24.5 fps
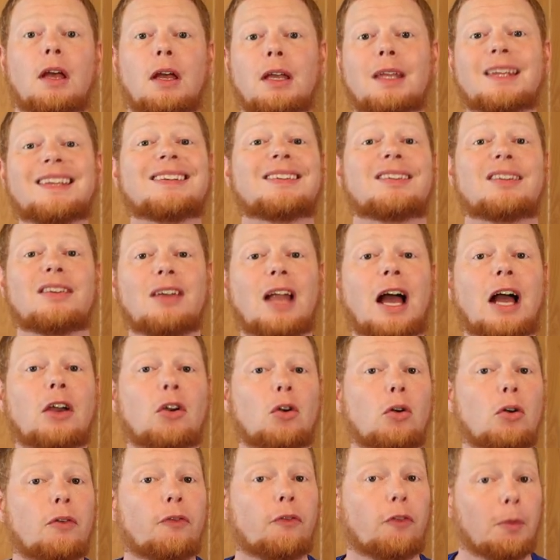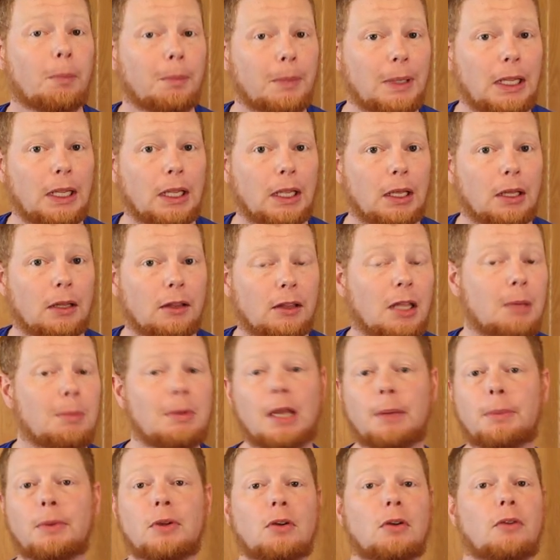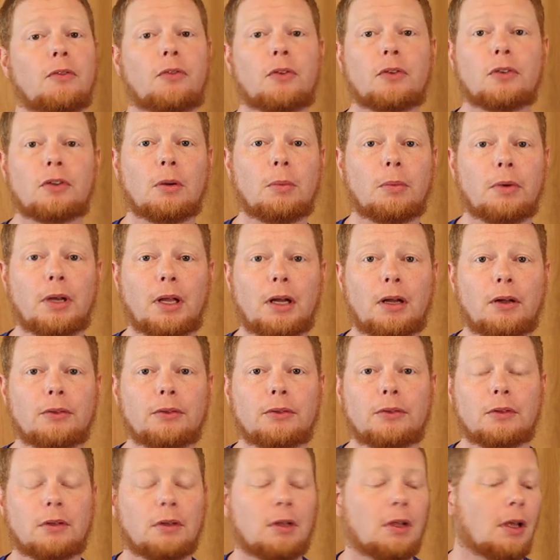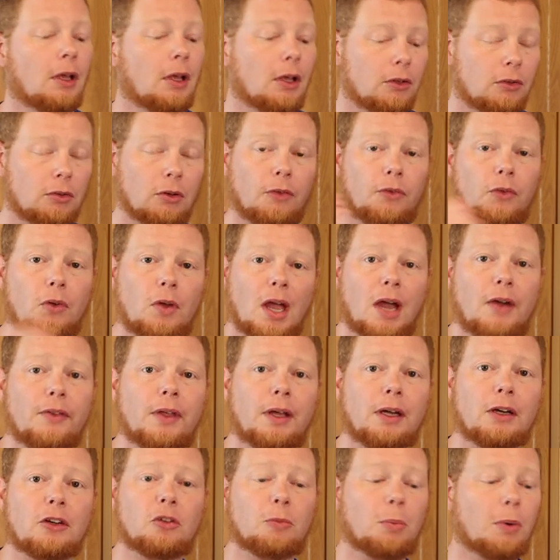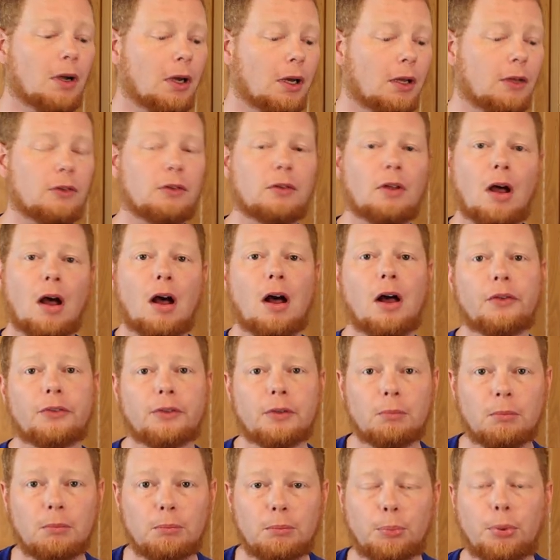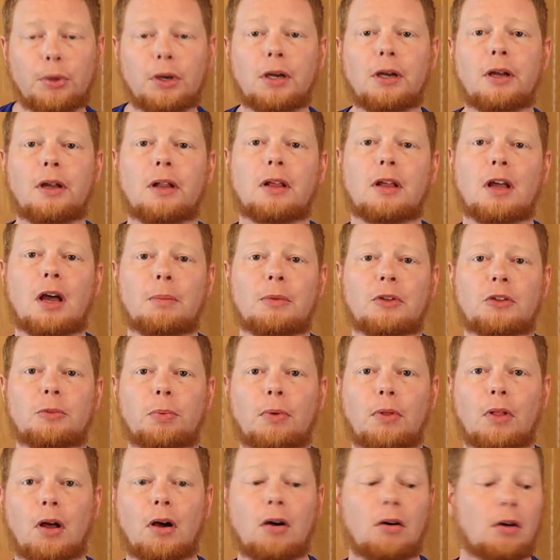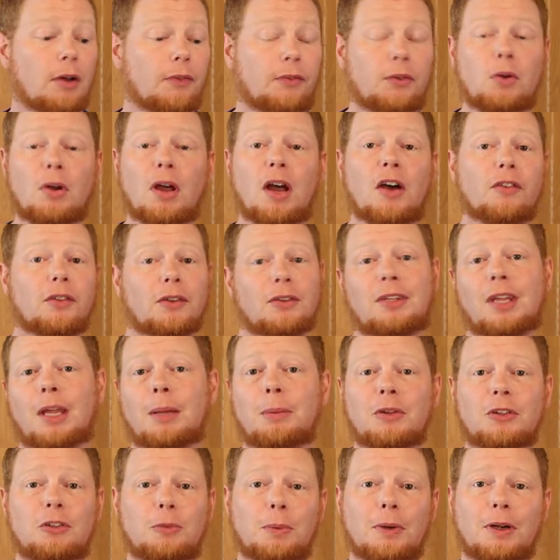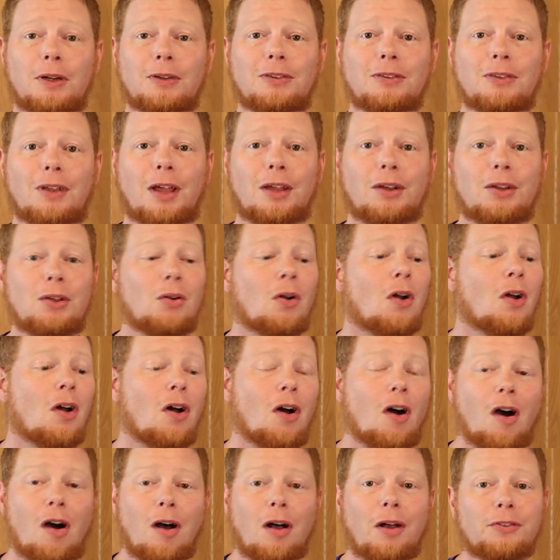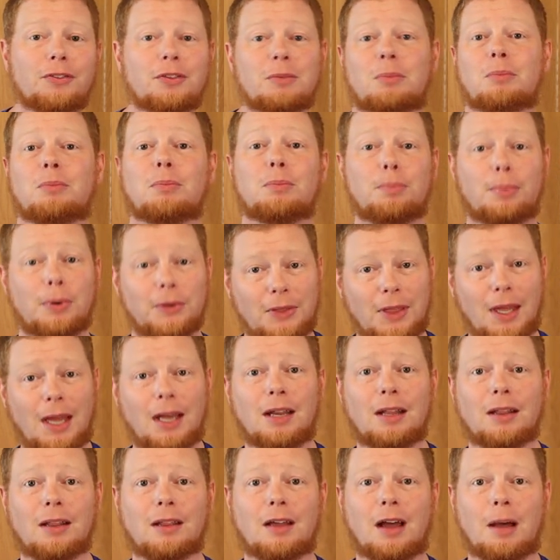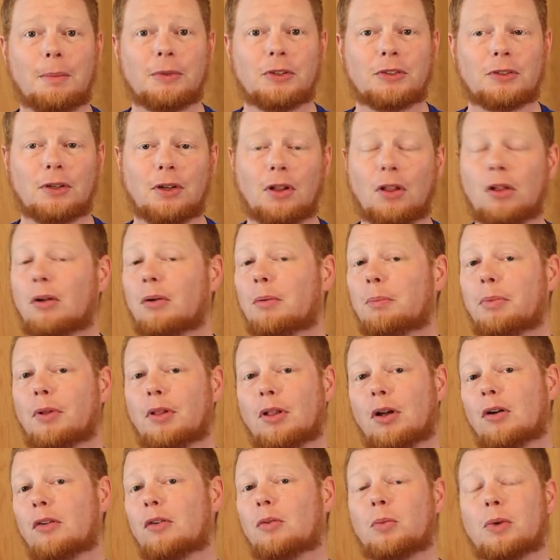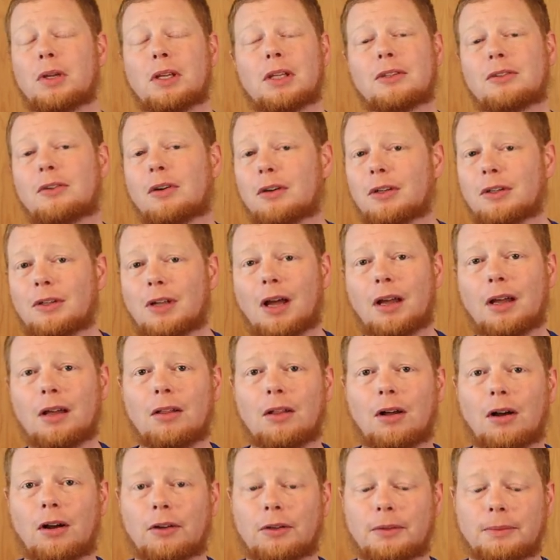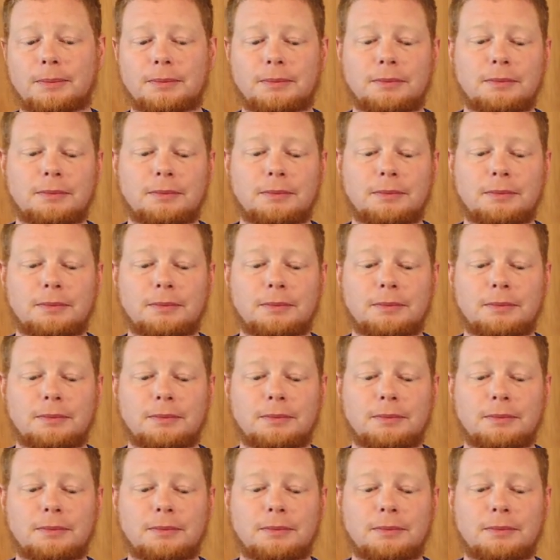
Because they're not good for me. They may be good for someone else. So if you have that experience, awesome, put it in the comments below. If you have the same experience as I do, awesome, put that in the comments below and we can start a dialogue.